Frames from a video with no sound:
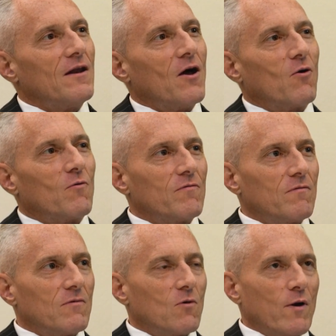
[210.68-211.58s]
you know,
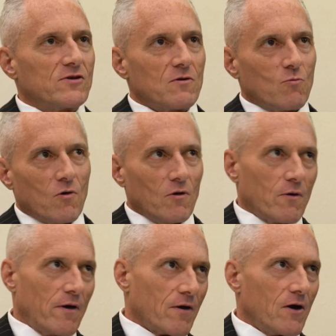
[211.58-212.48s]
the Western world
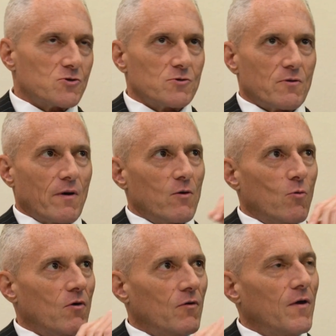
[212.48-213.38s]
or other countries around the
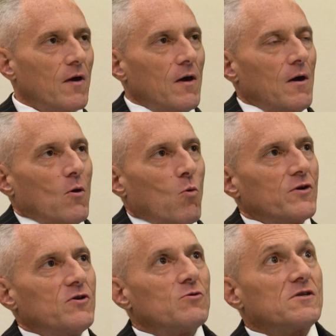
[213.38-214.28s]
world,
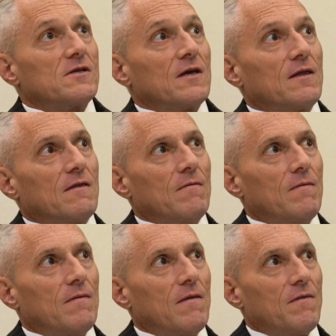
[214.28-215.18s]
what do you see
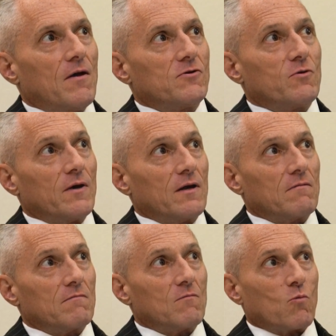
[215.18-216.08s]
that they're
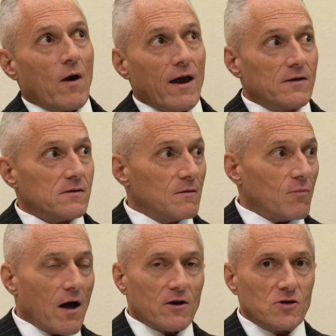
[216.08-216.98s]
doing right in
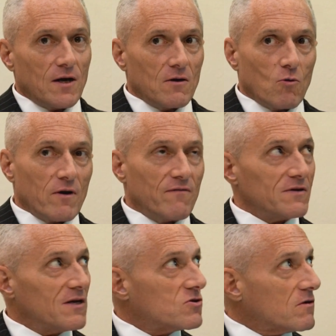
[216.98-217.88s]
blockchain or even
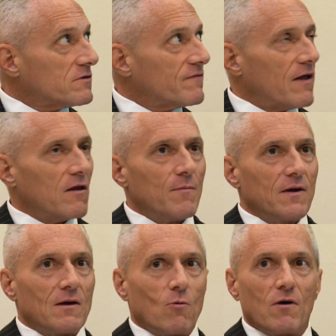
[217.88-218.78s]
digital
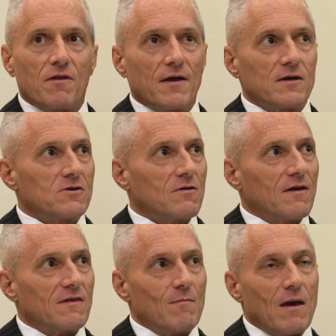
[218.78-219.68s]
development? And what are things you
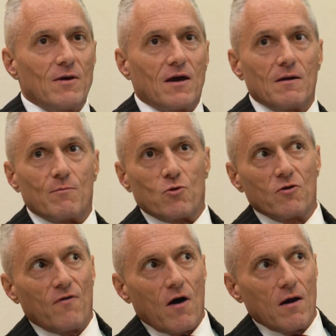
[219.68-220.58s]
think they maybe can
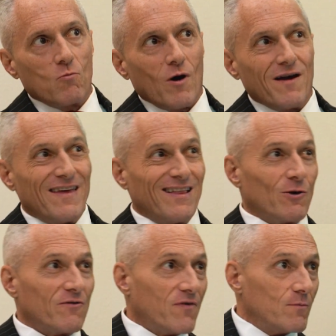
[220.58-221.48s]
improve on? What can they
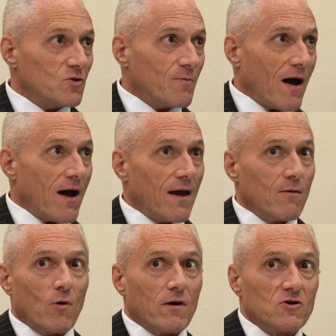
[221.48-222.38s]
learn from Dubai?
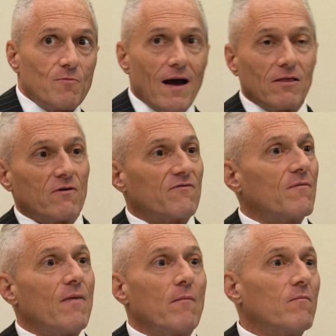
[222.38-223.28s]
What could Dubai learn
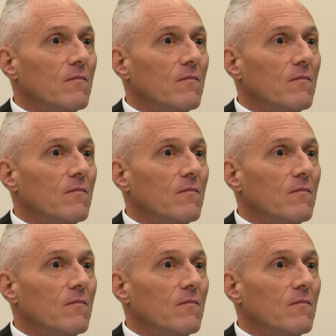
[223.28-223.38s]
from them?